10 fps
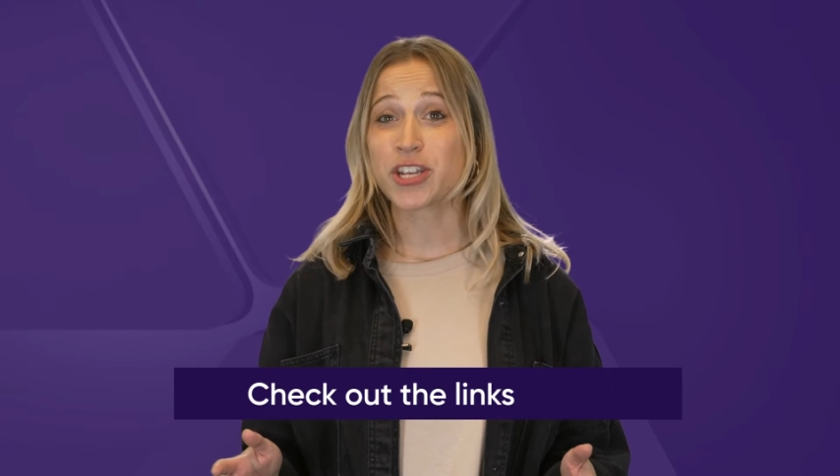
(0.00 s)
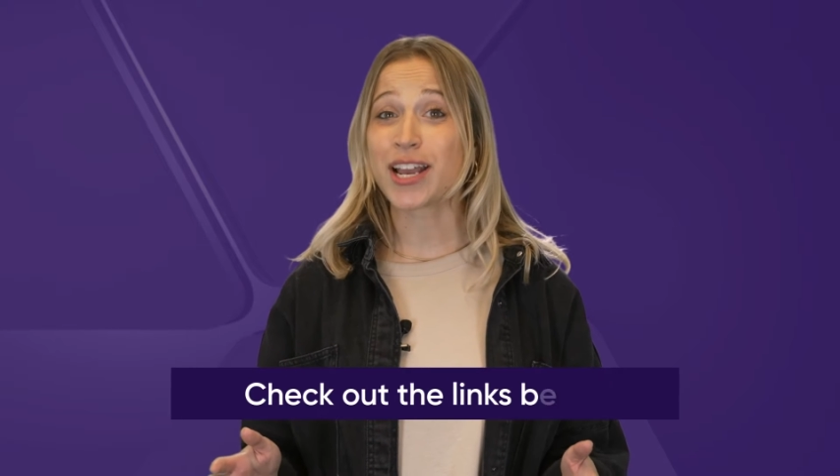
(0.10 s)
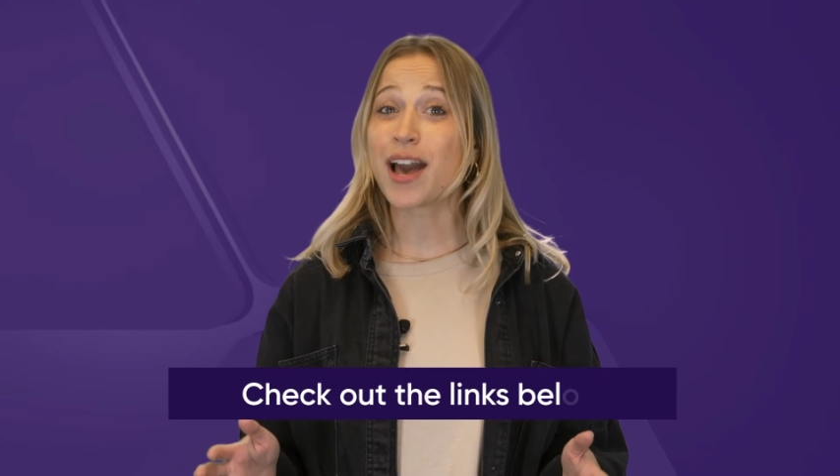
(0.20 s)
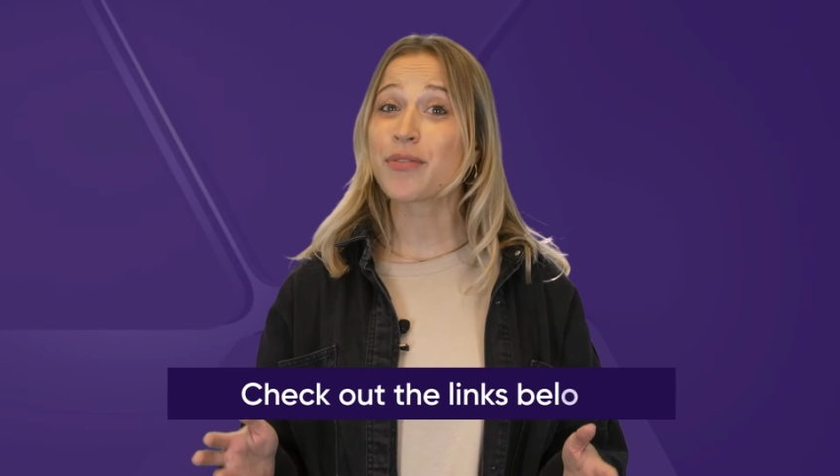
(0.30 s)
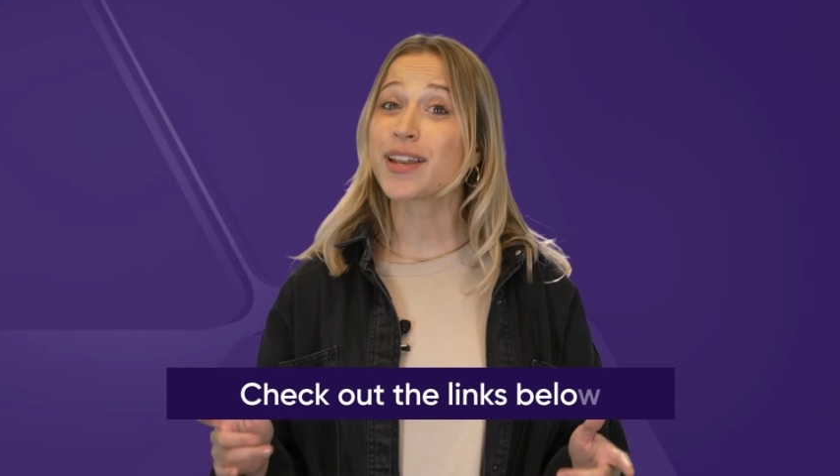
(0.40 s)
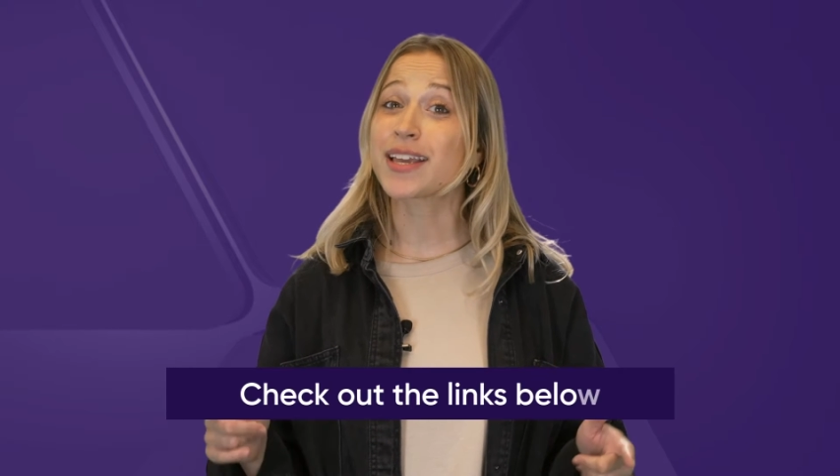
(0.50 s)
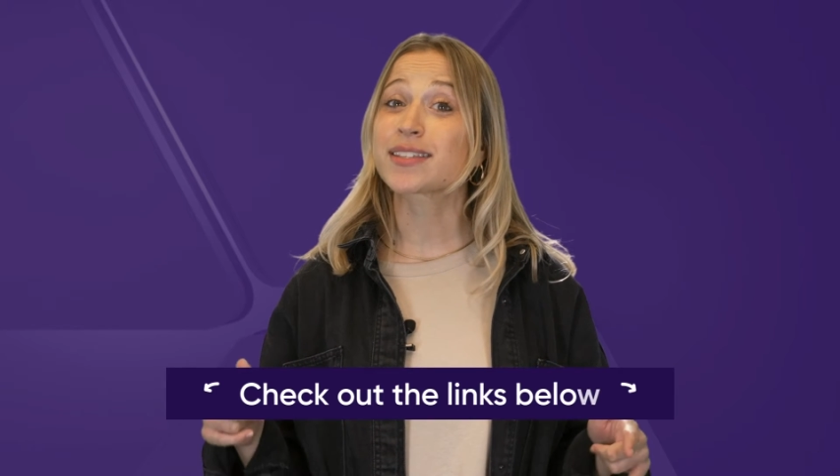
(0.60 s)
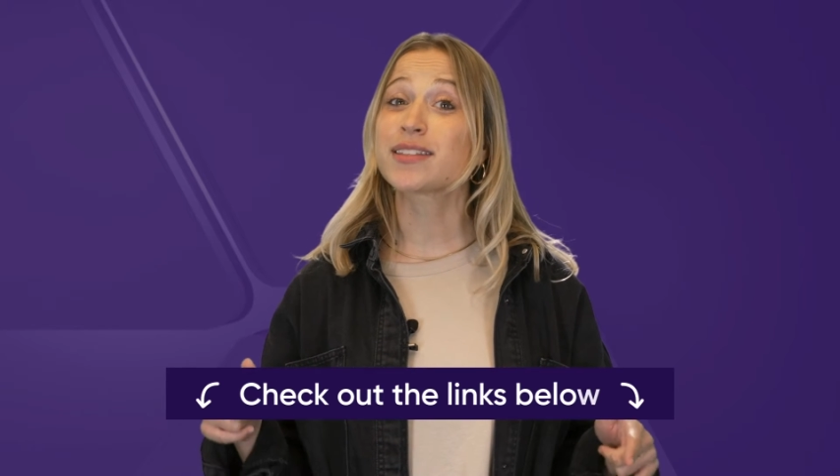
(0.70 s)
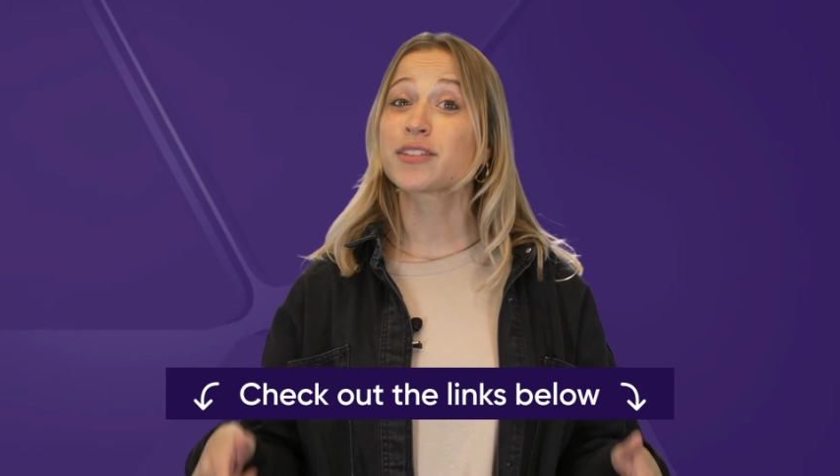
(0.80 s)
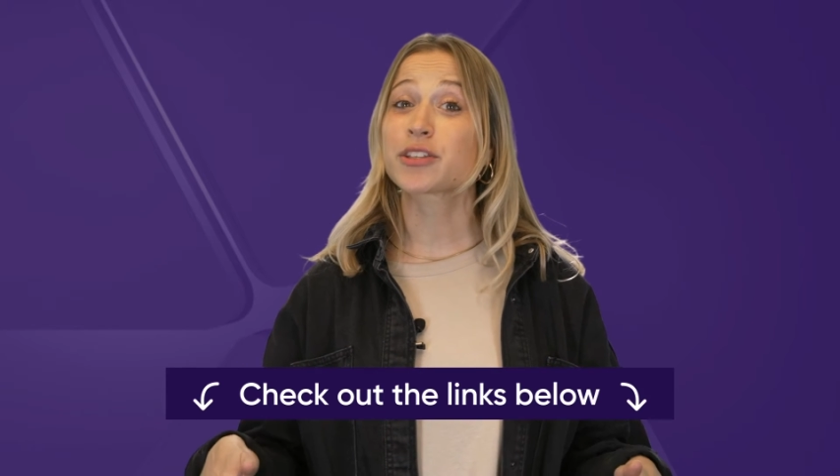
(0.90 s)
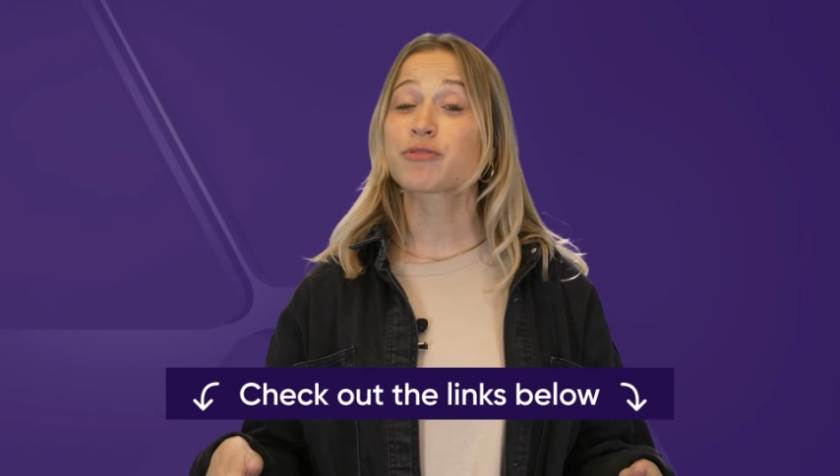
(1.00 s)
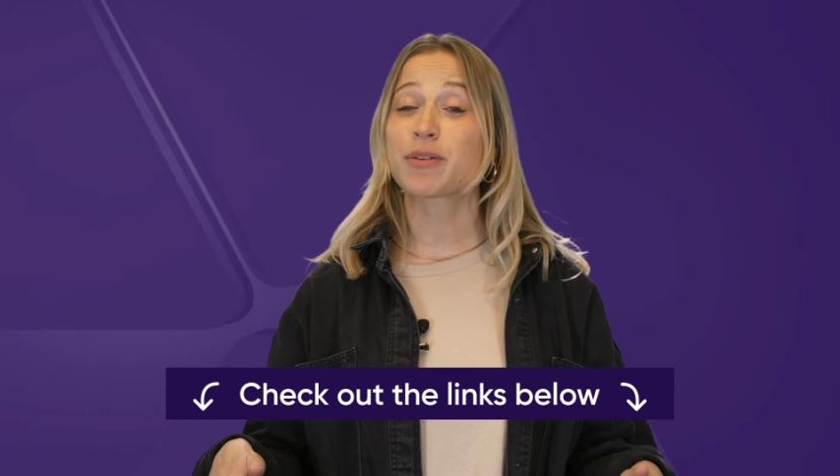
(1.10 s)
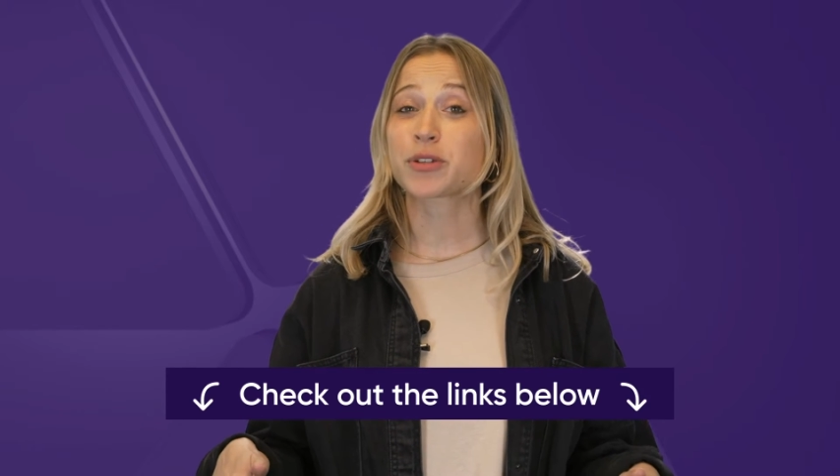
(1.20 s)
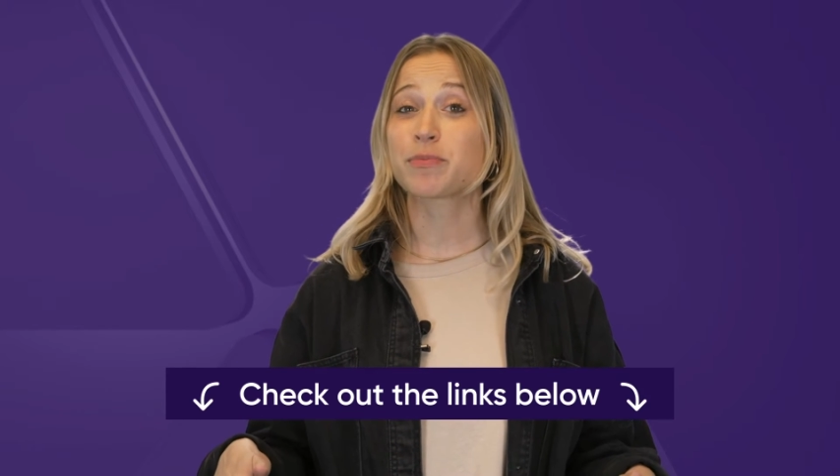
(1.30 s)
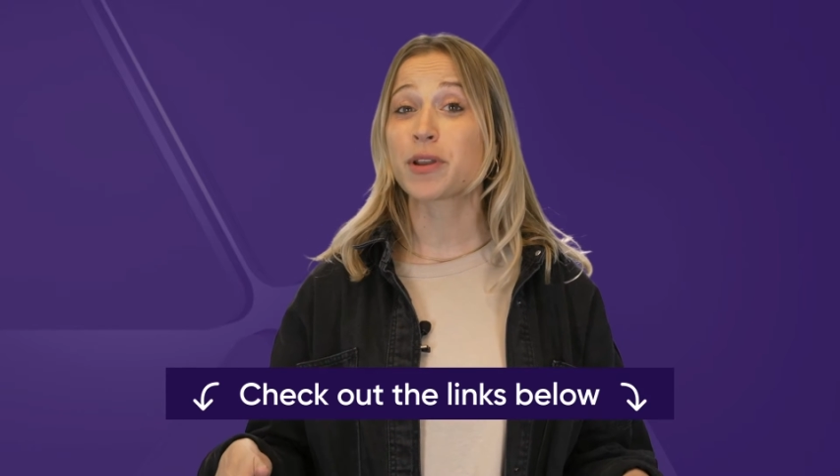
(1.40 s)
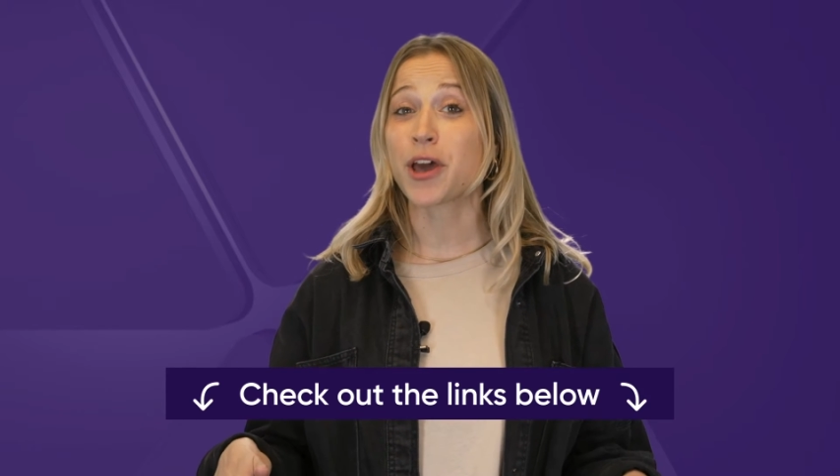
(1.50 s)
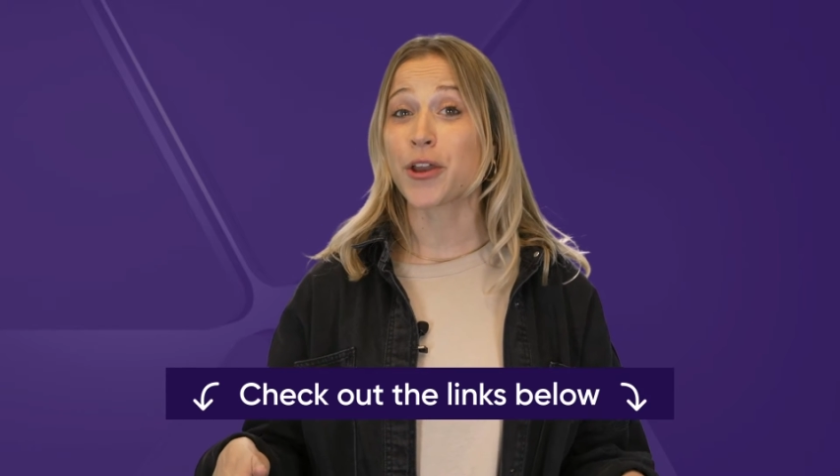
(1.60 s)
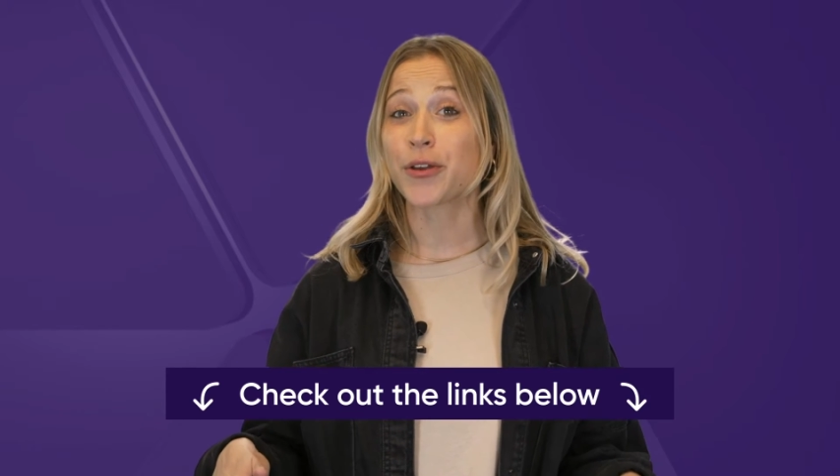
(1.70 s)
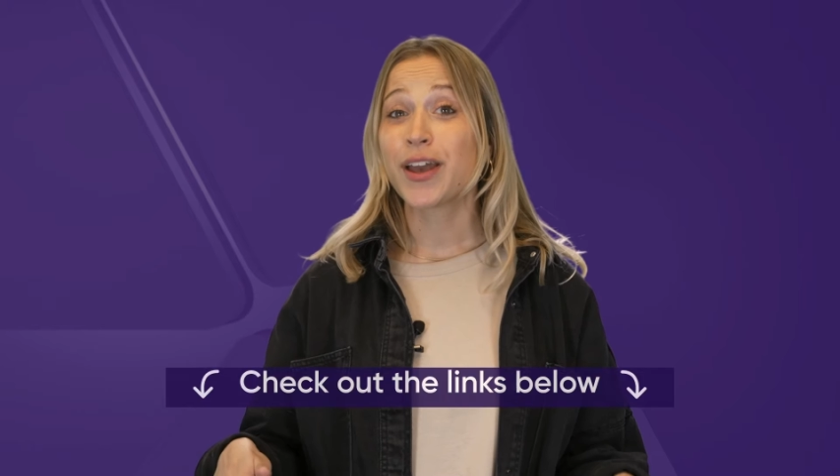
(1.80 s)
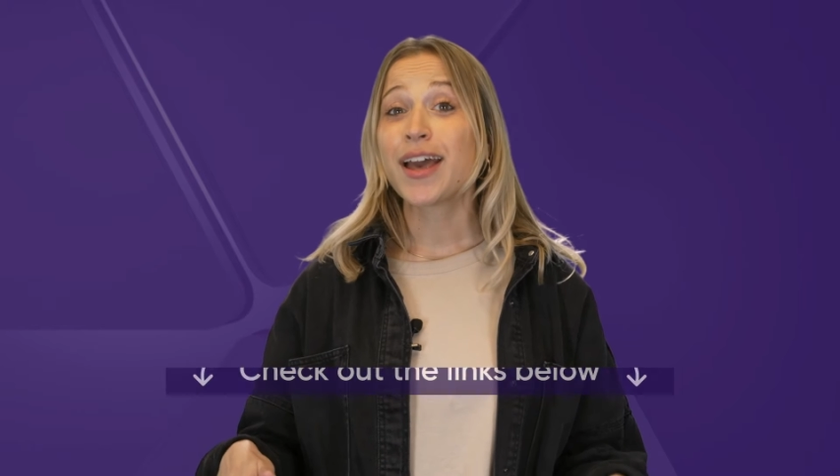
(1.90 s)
check out the links in the description below,